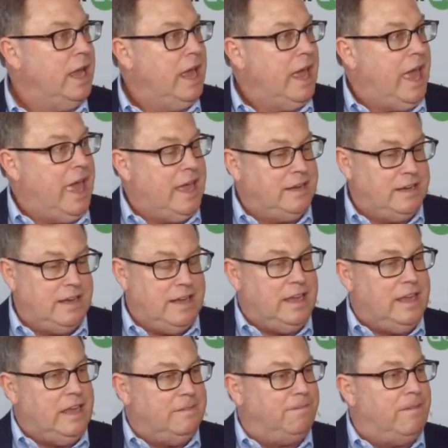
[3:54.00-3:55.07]
and
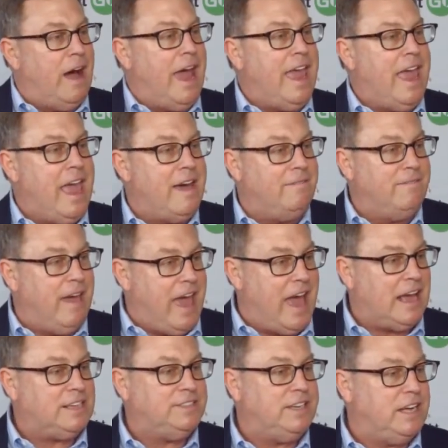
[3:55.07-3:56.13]
if I have
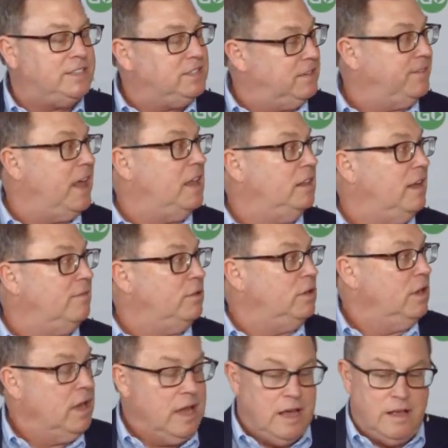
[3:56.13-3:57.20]
access at that
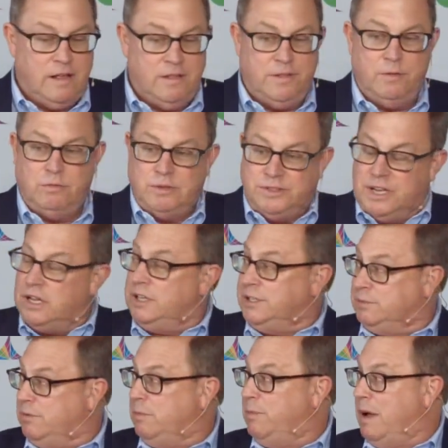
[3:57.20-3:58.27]
level, the
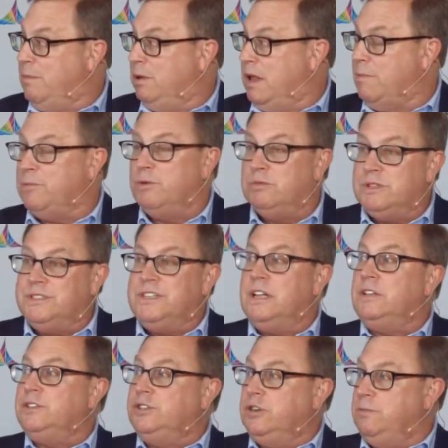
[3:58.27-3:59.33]
results will bubble up. The
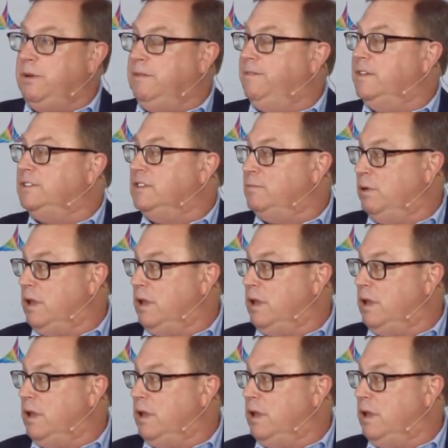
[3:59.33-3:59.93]
results should be visible